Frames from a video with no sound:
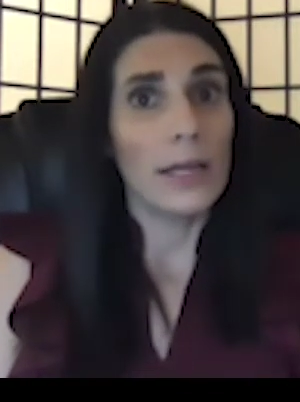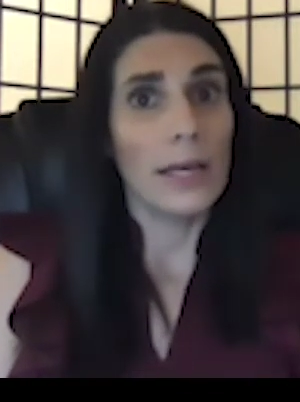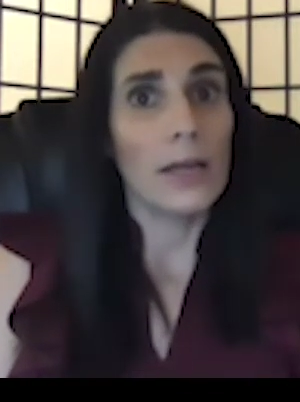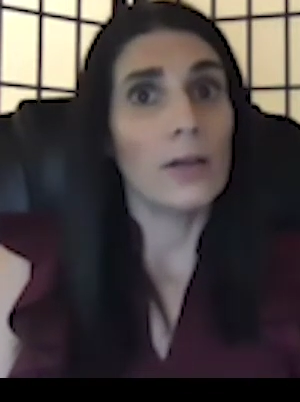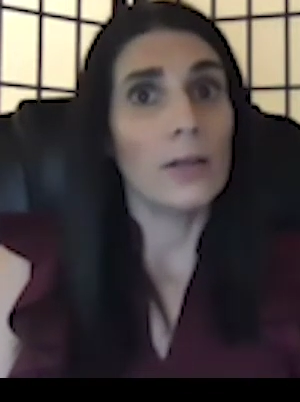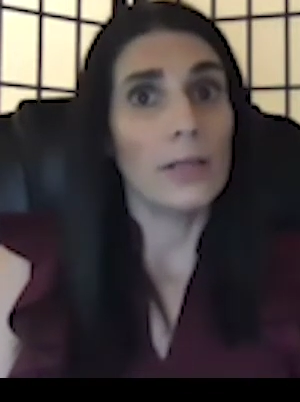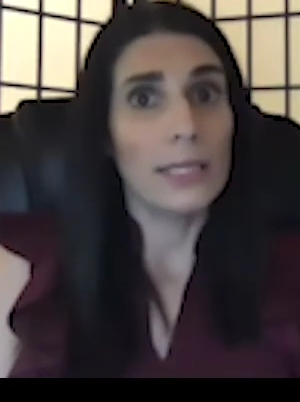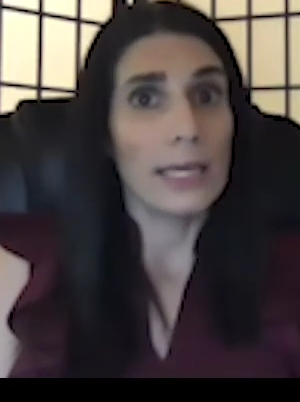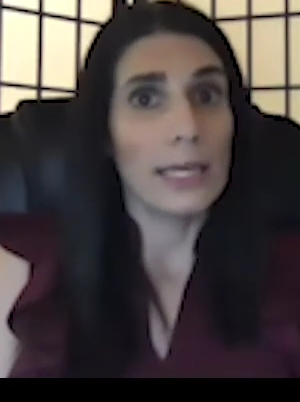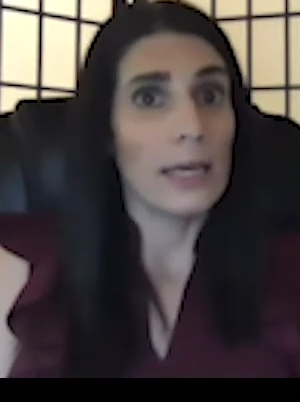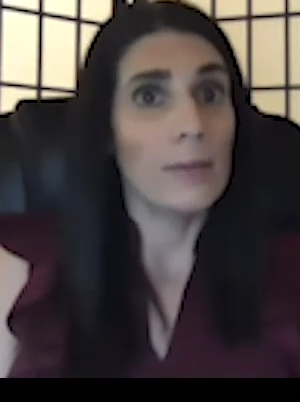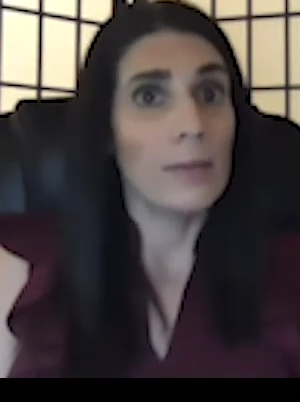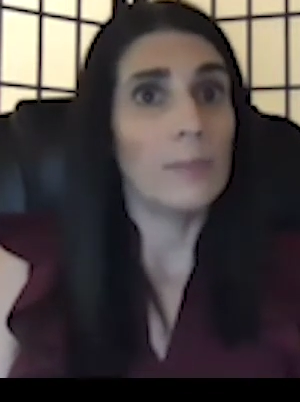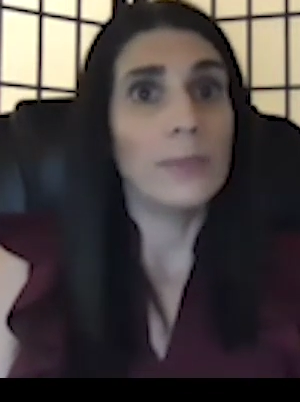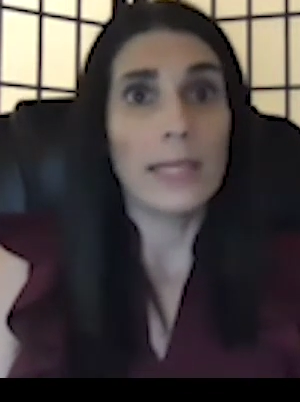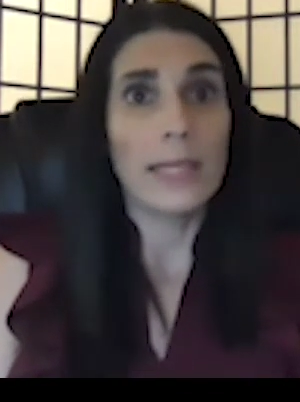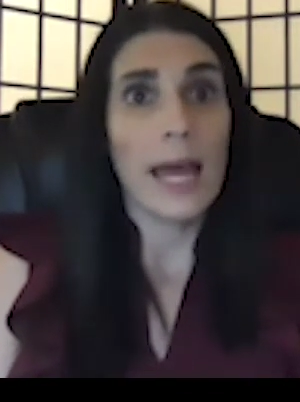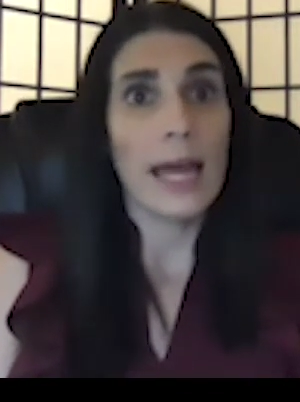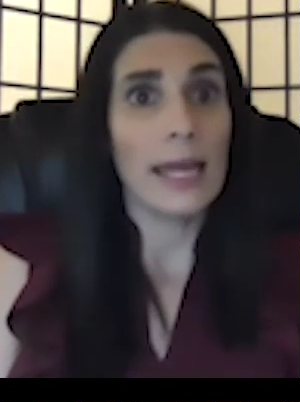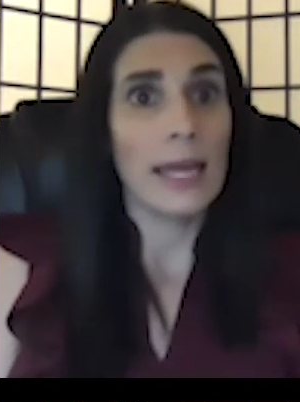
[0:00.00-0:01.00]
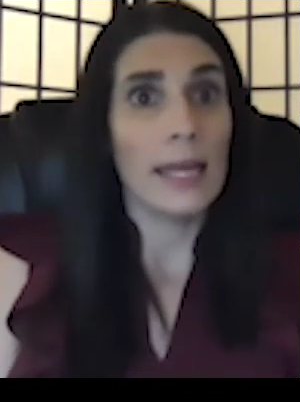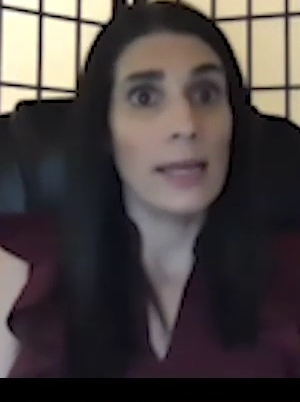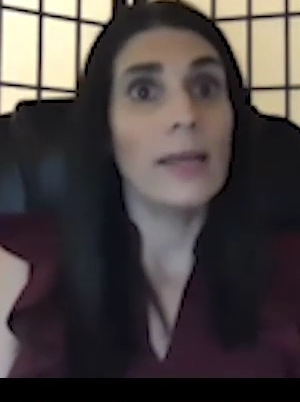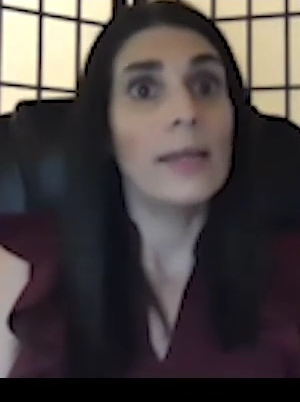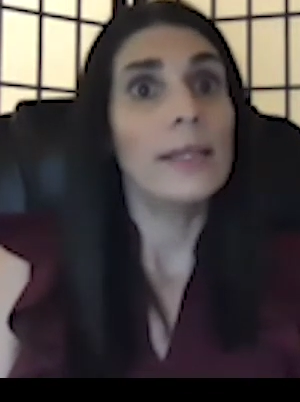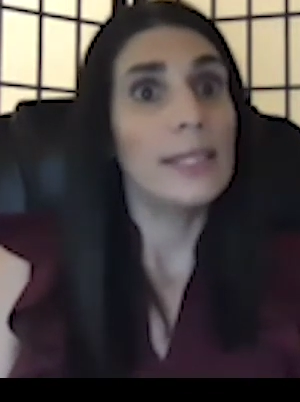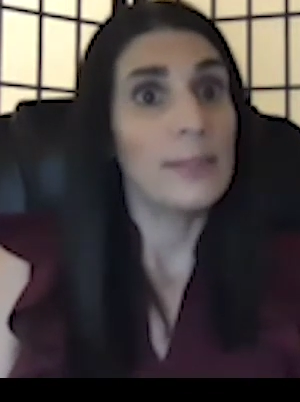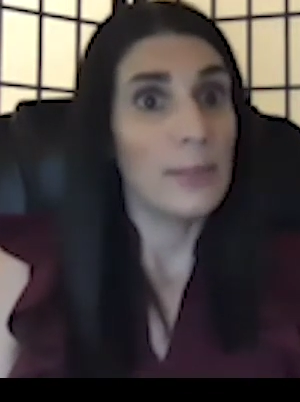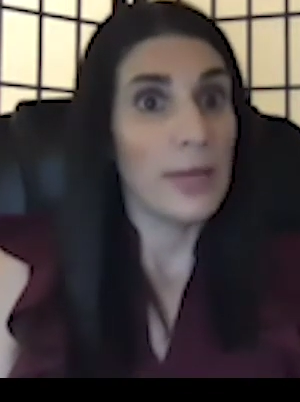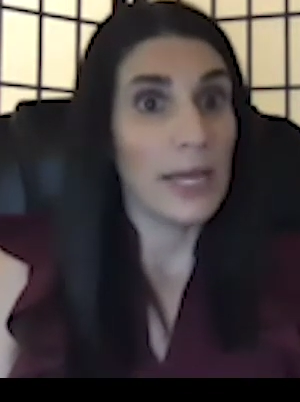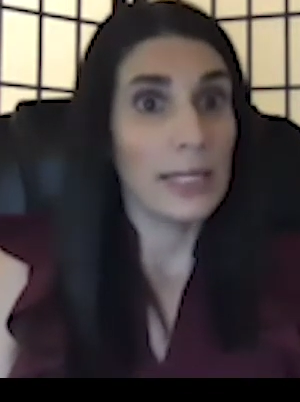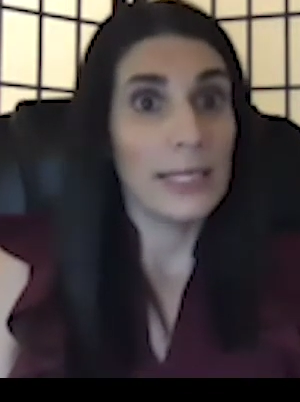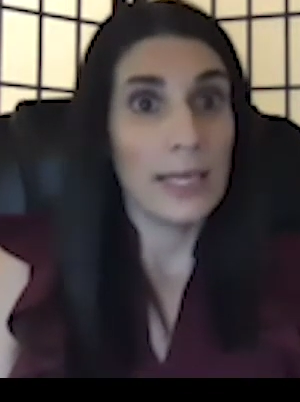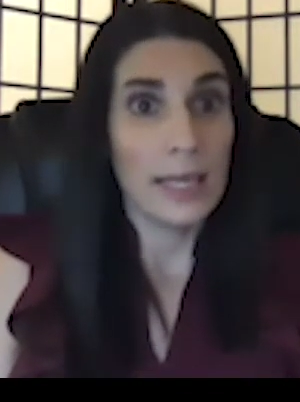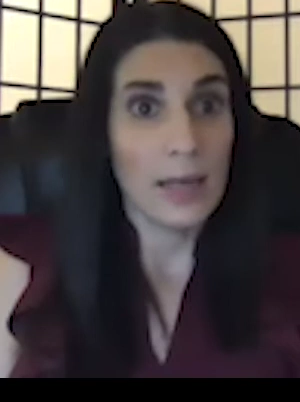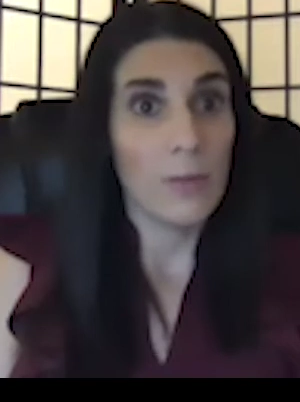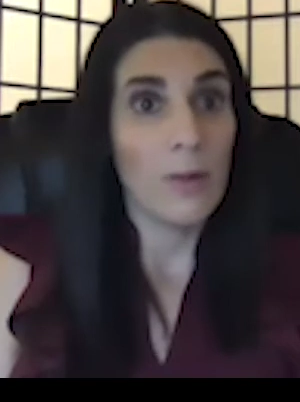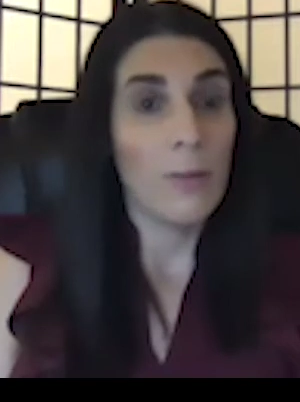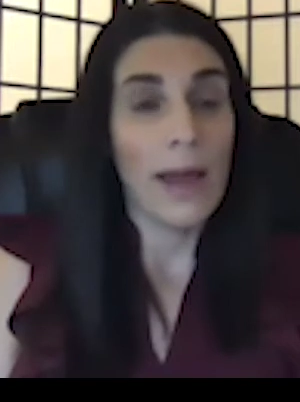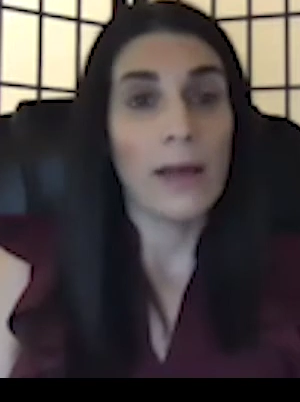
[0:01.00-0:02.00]
teams that can speak to
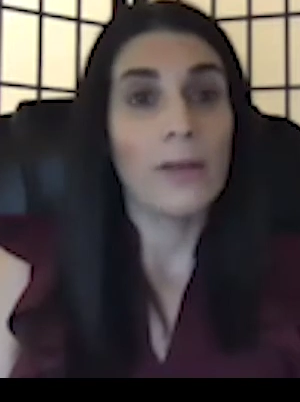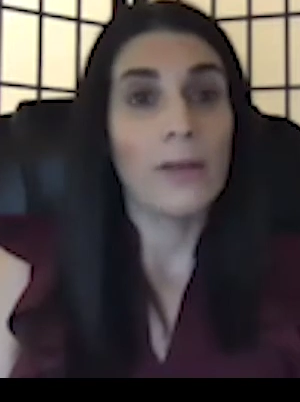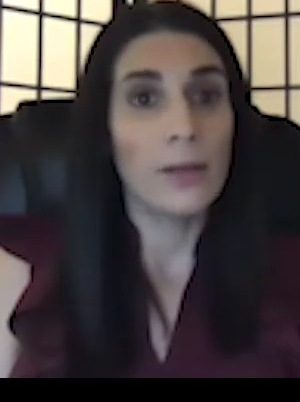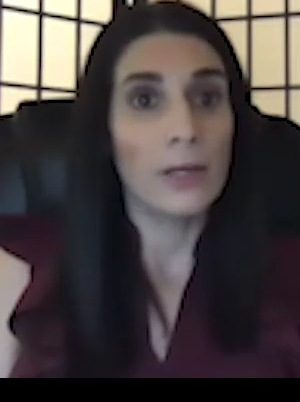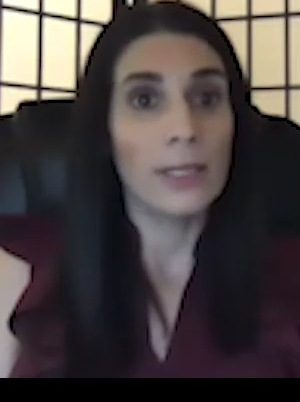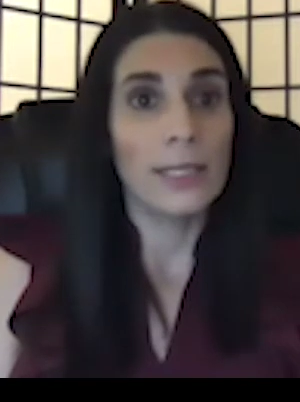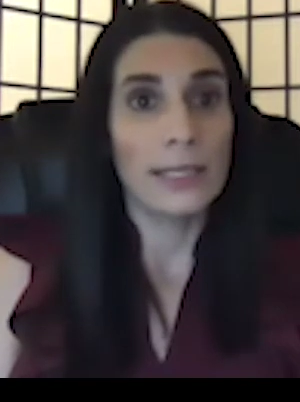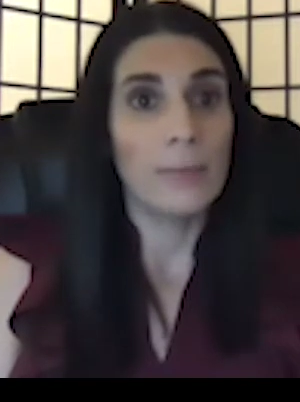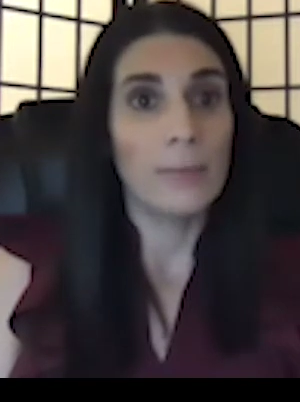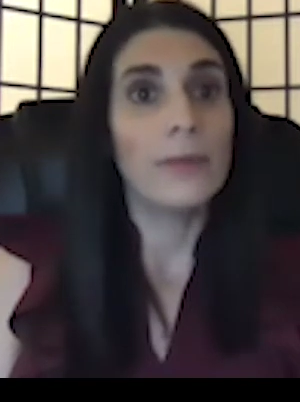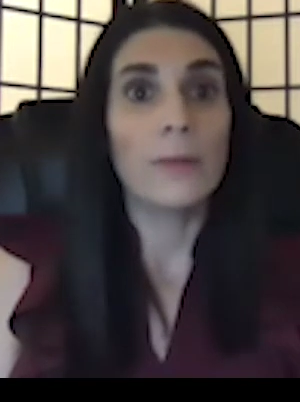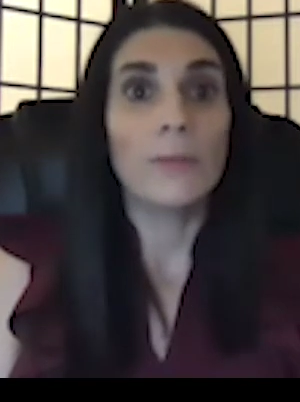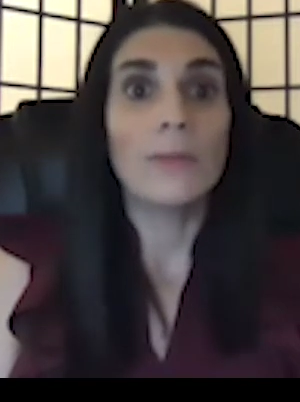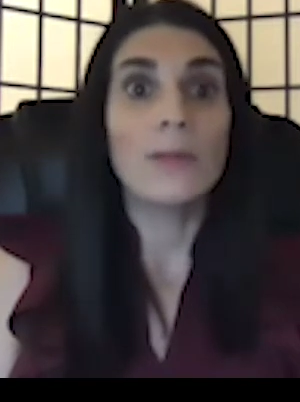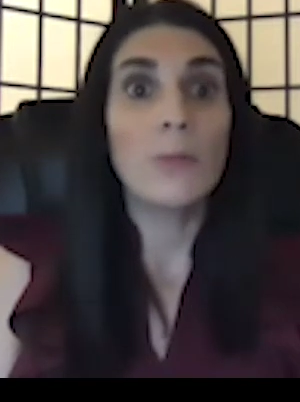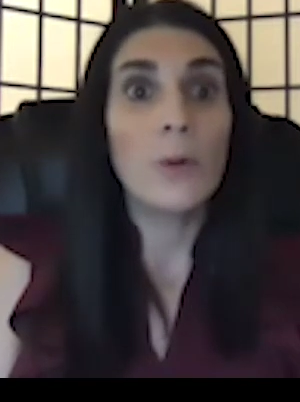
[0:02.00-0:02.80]
them about their symptoms,